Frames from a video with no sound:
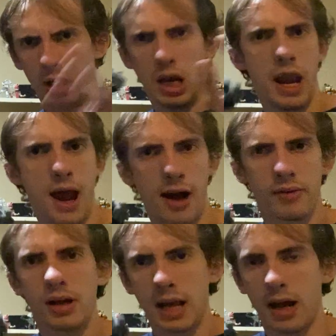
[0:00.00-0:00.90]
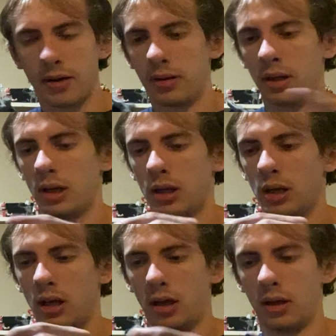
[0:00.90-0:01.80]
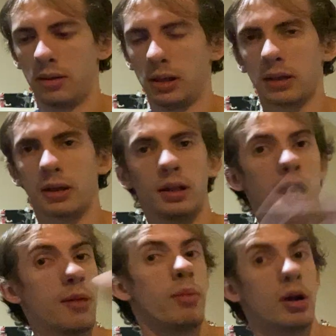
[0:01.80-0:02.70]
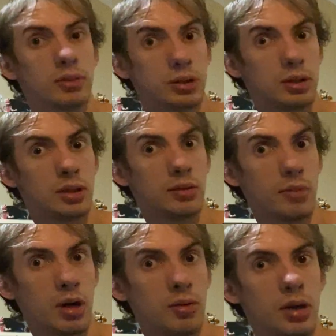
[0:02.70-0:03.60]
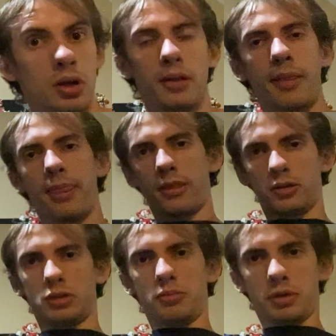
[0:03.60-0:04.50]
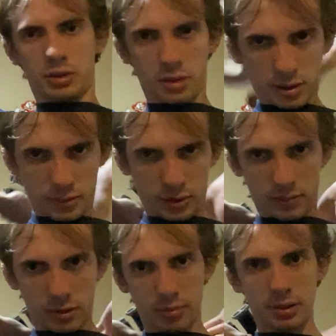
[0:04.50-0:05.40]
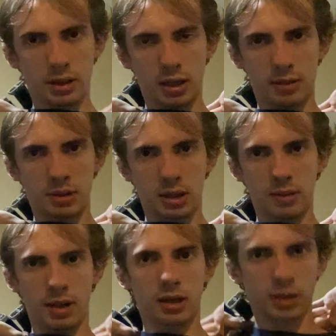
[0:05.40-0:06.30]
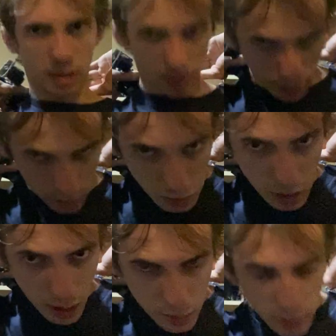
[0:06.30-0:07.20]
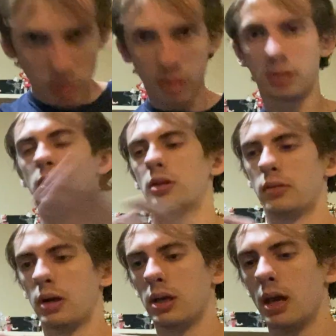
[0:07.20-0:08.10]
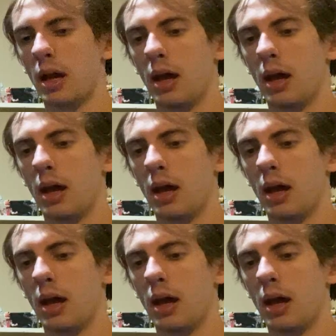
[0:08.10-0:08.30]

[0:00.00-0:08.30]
Not right now. Like the lamppost mode, where it transforms to put the arms in the back of the head and tilts, right?